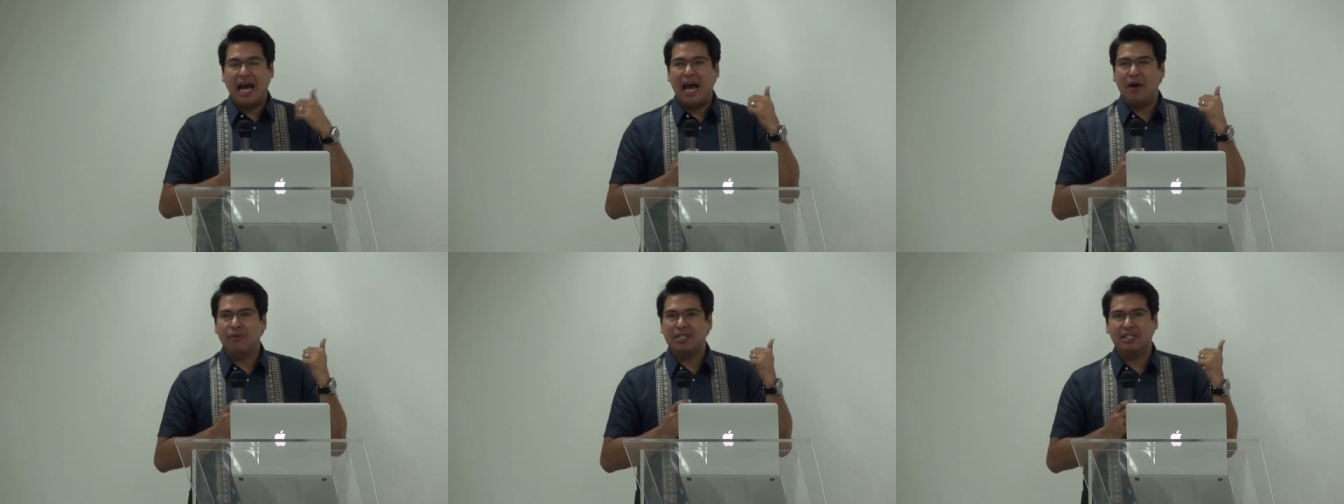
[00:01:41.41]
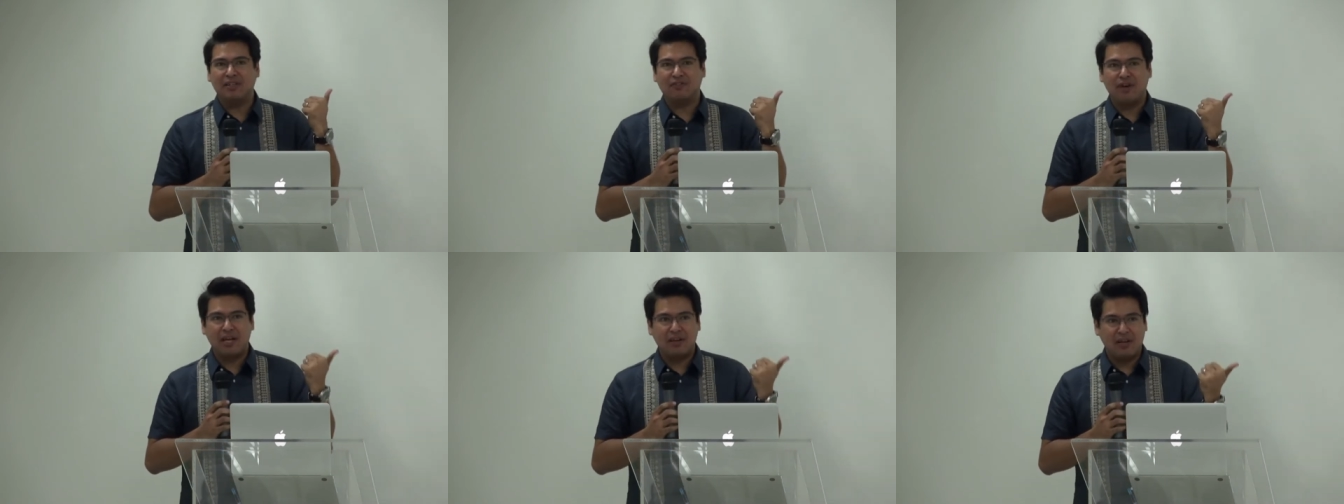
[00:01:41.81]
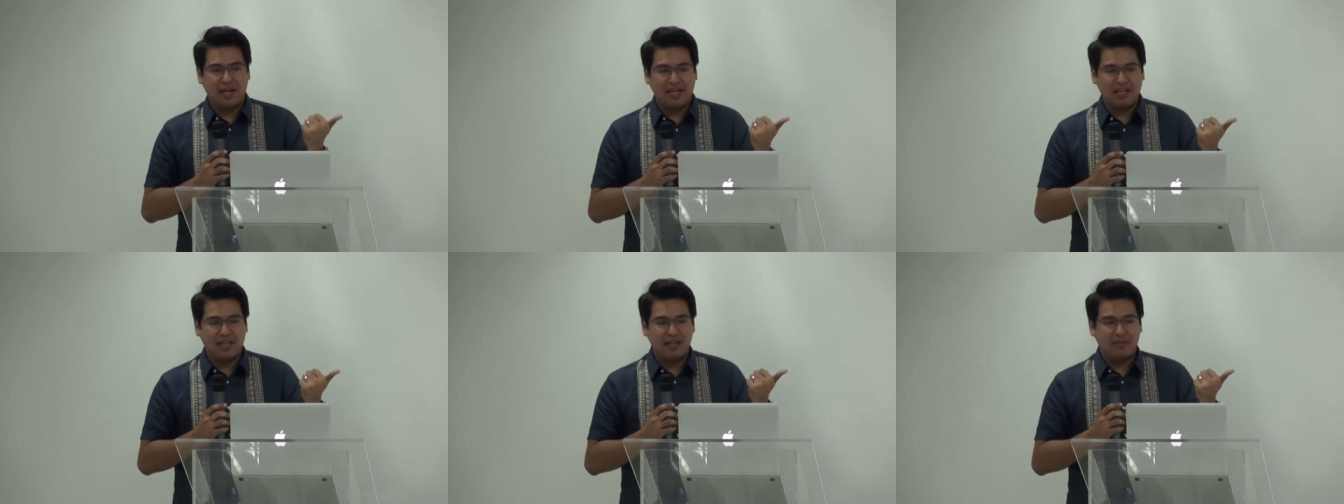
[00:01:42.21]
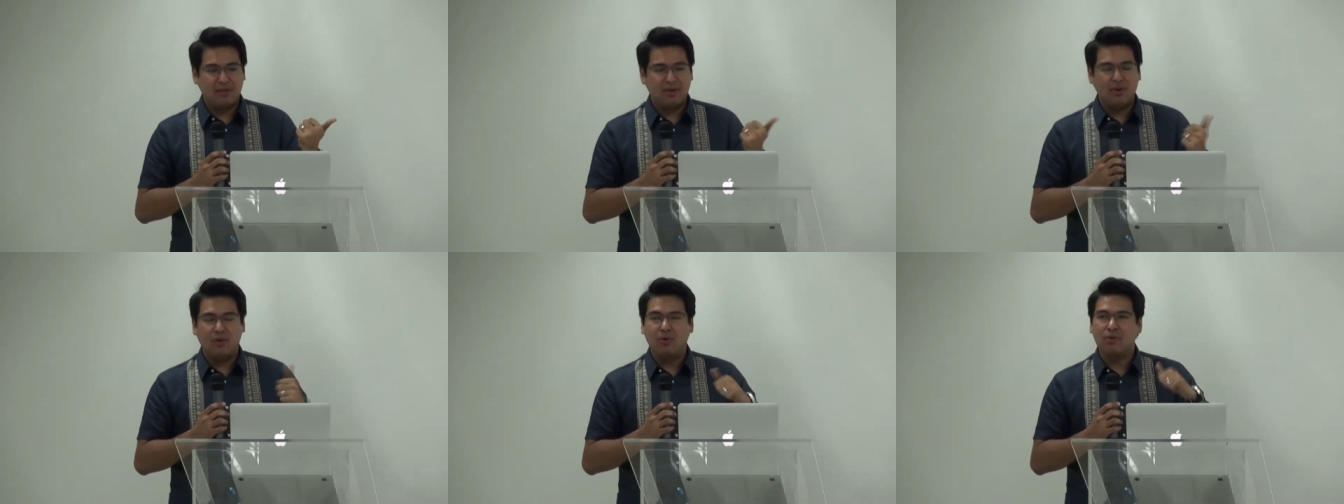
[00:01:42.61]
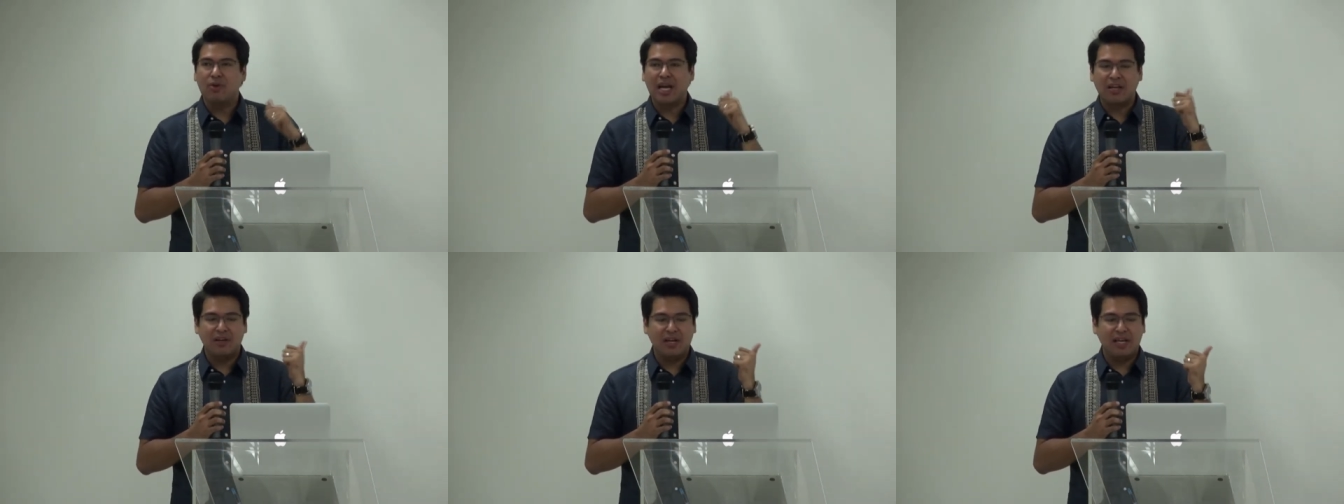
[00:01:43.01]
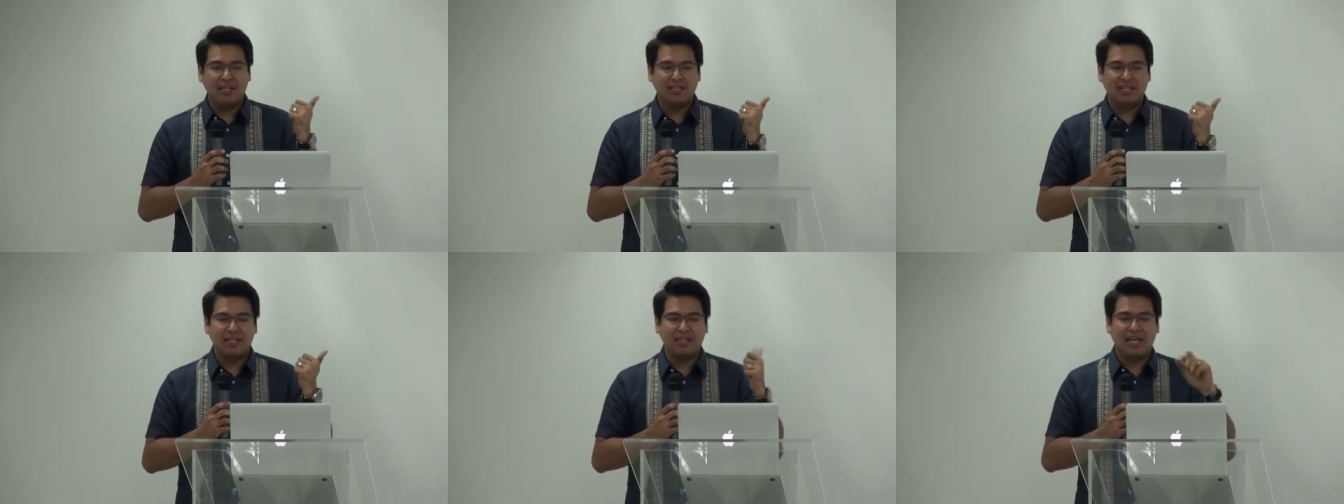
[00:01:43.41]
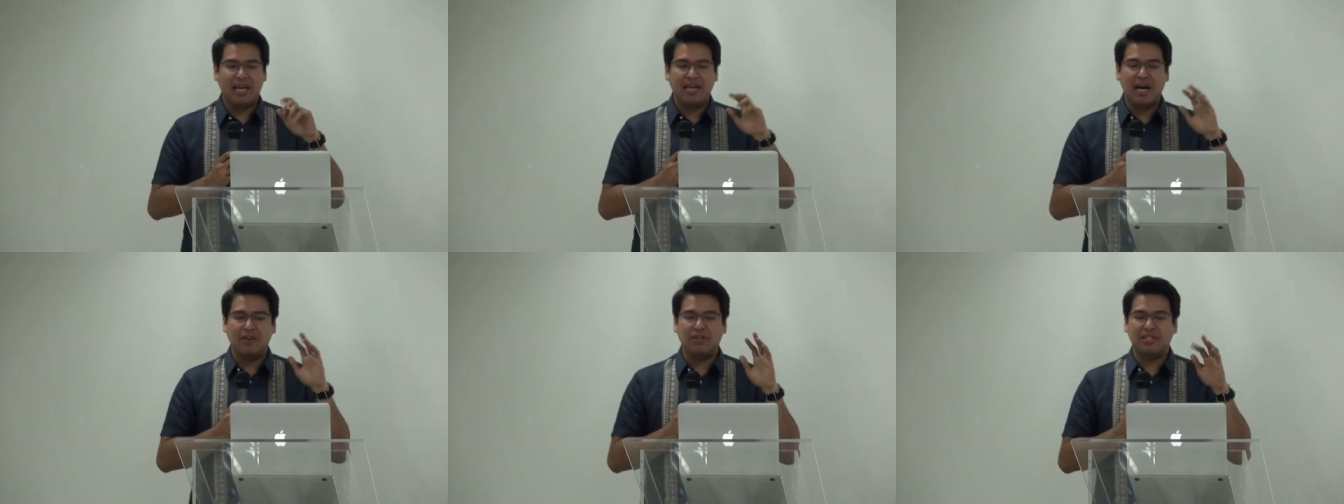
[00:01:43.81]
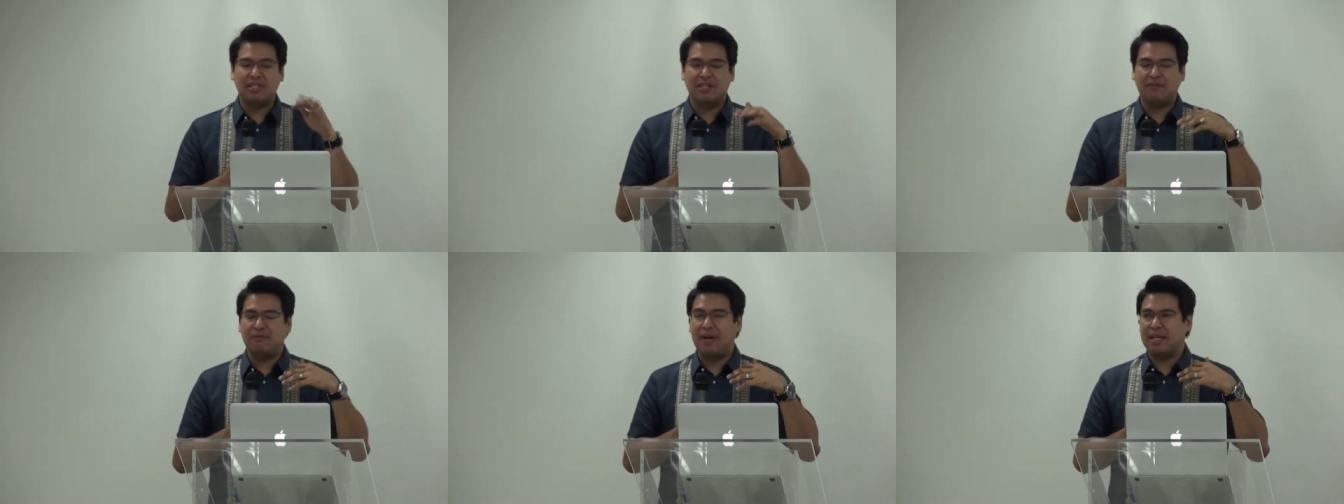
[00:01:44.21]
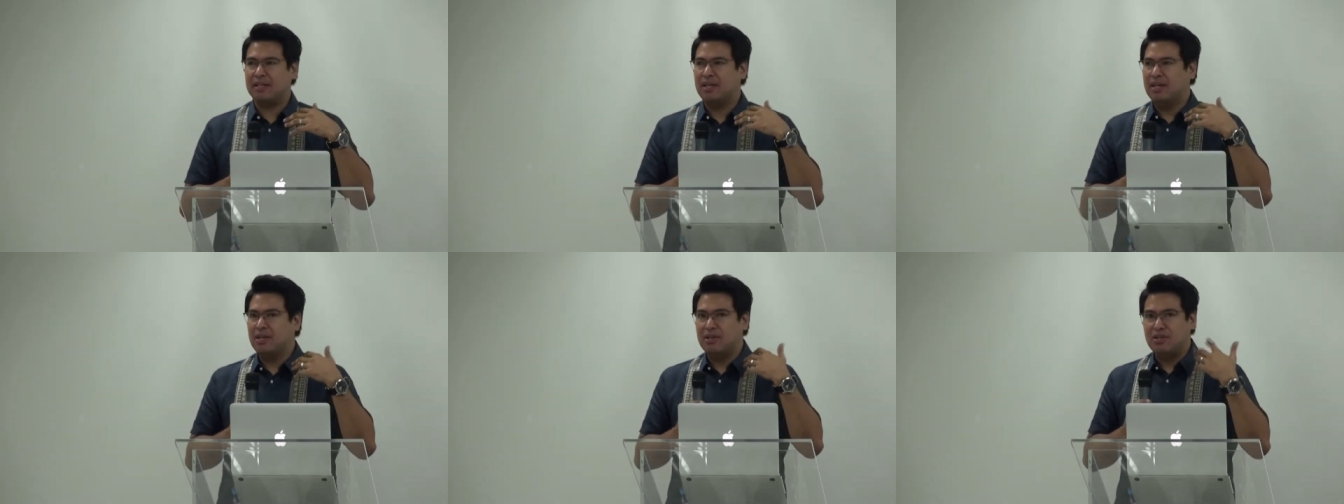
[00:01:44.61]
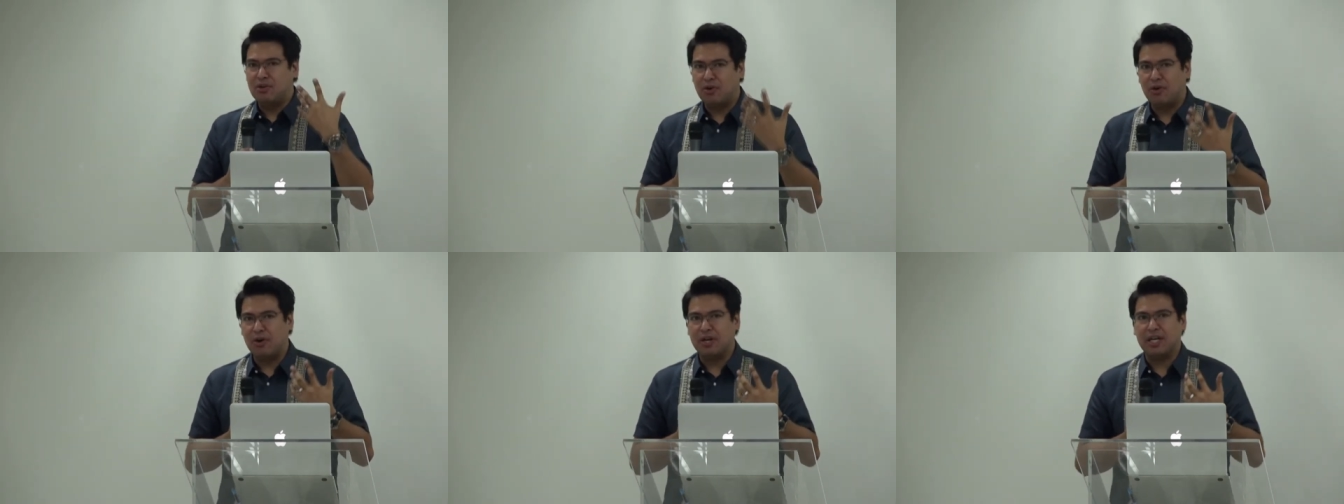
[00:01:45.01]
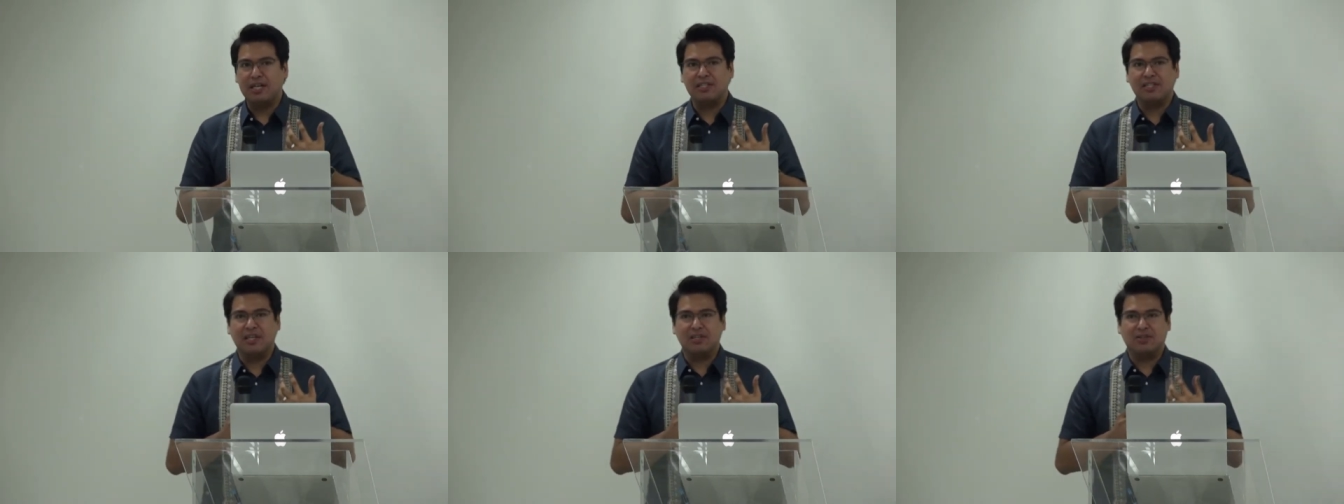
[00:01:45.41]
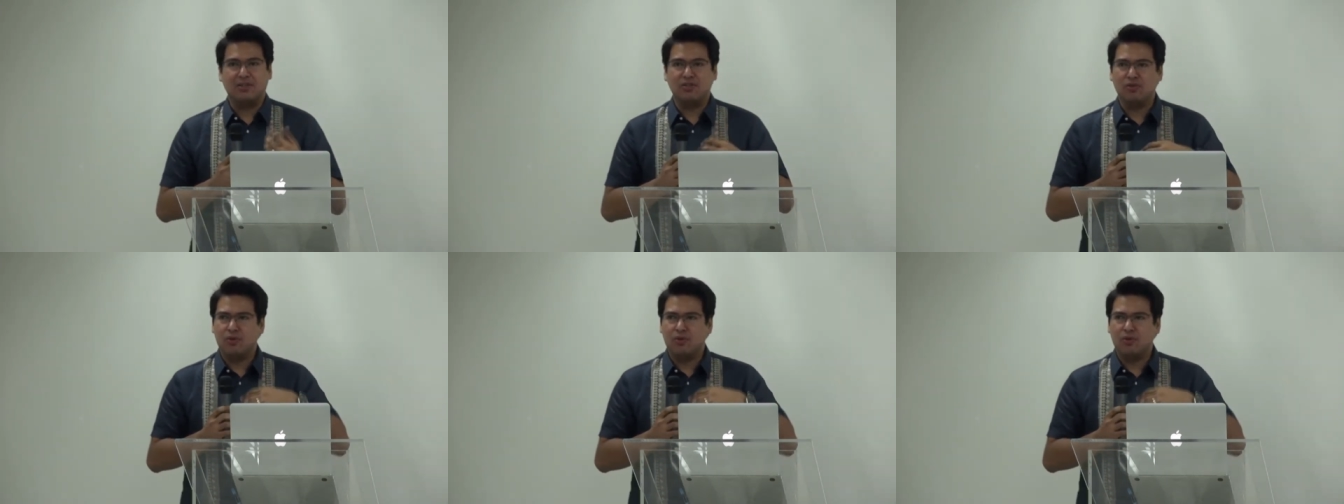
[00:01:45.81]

how is it regulated, who regulates it, and how does it affect your organization.